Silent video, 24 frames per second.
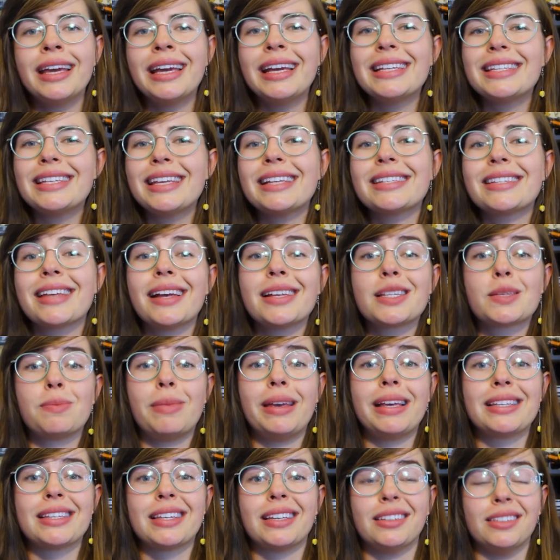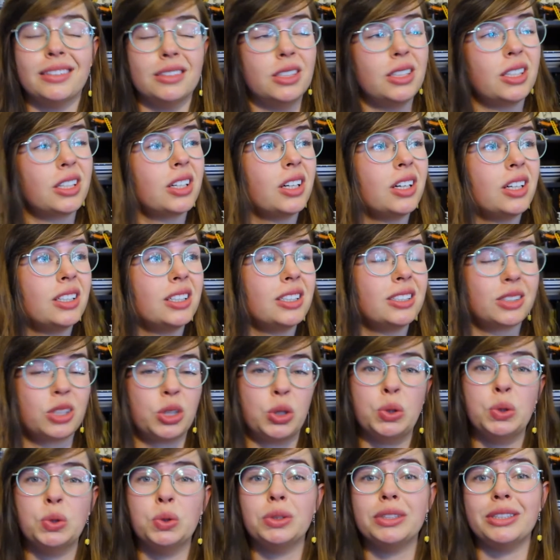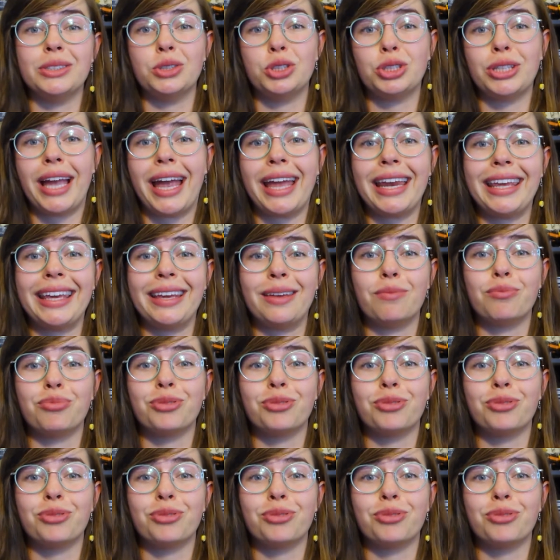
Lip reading: CSS makes it look all cool and shiny and